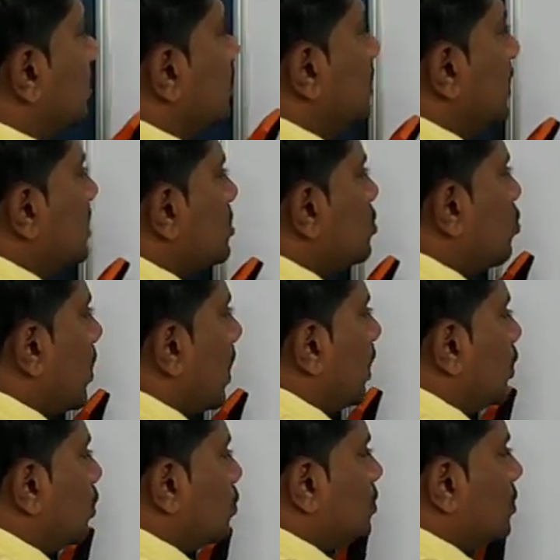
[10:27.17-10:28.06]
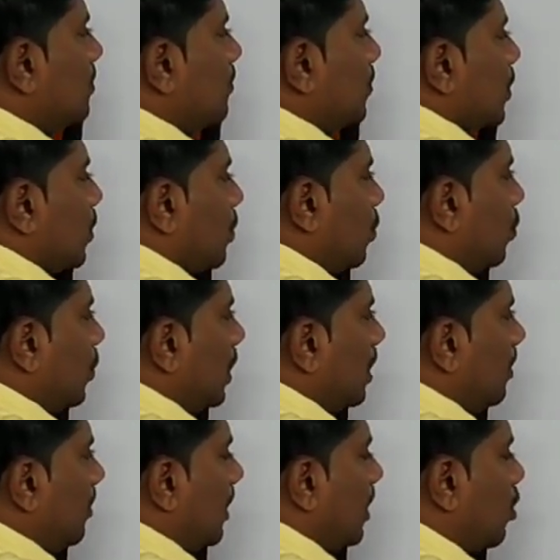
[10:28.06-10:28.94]
These values
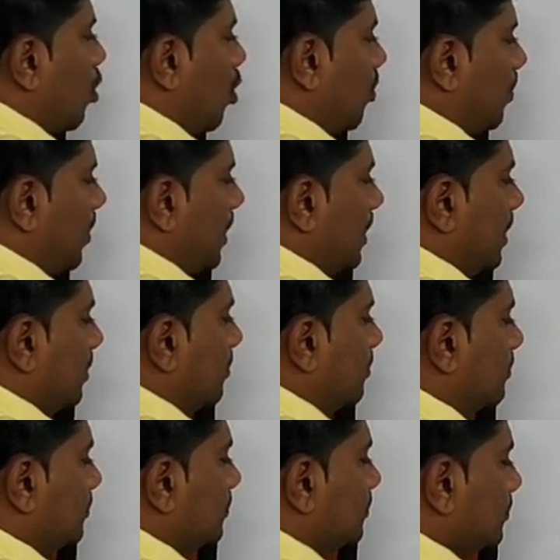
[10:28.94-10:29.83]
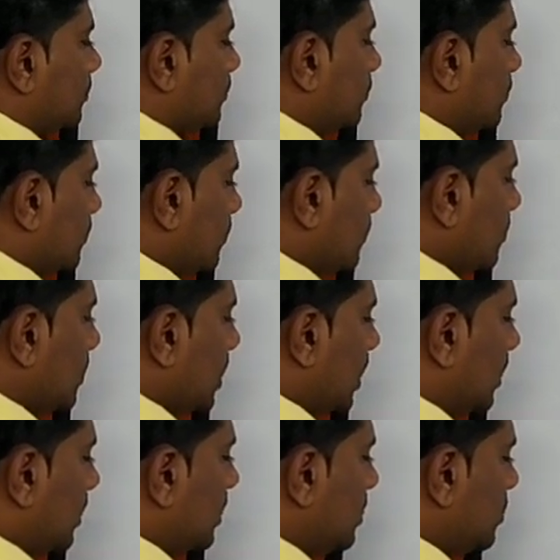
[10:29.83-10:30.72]
will be copied.
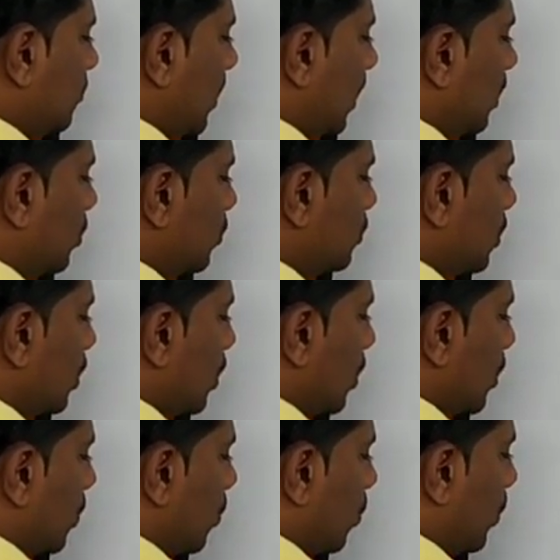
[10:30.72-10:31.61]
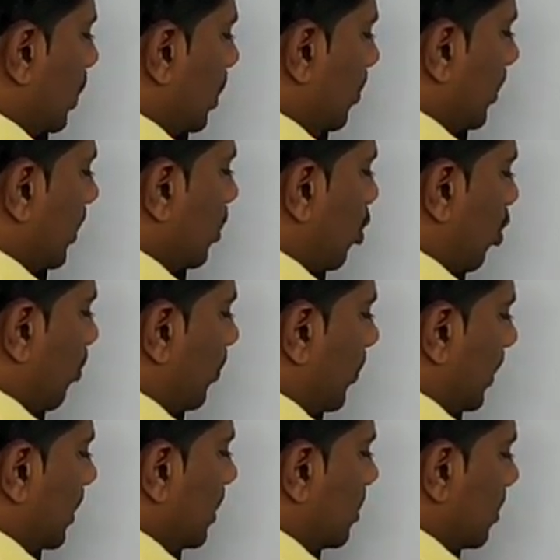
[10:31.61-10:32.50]
These values will be
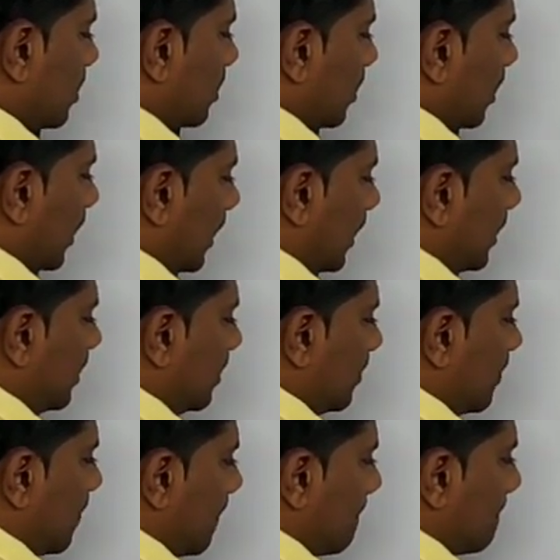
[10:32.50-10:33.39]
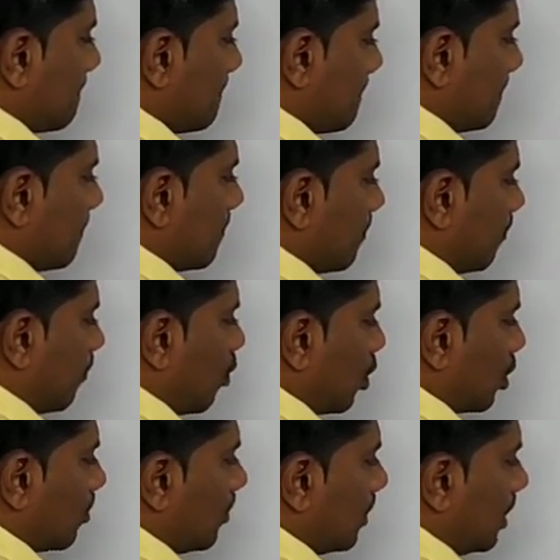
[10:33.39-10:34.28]
copied in
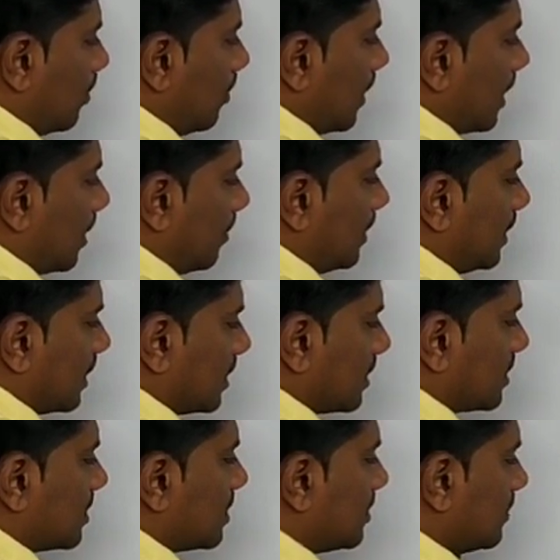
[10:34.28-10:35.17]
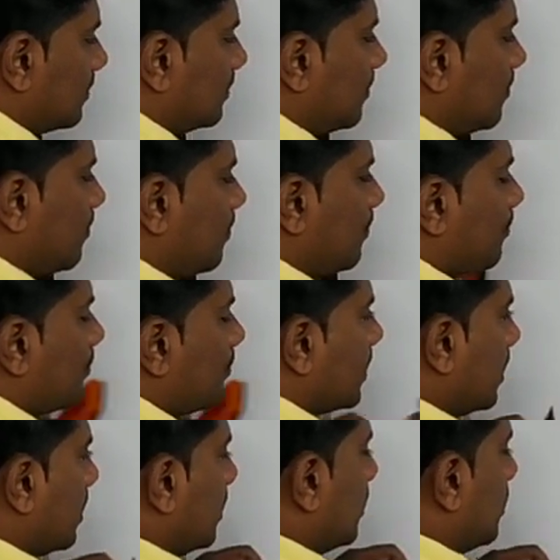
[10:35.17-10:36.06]
formal parameters.
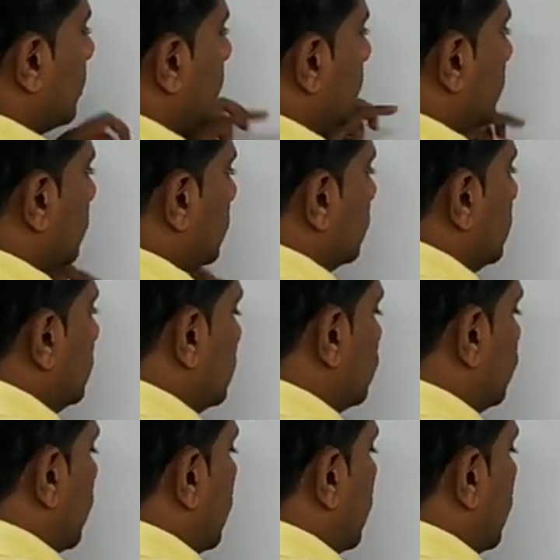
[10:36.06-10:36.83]
These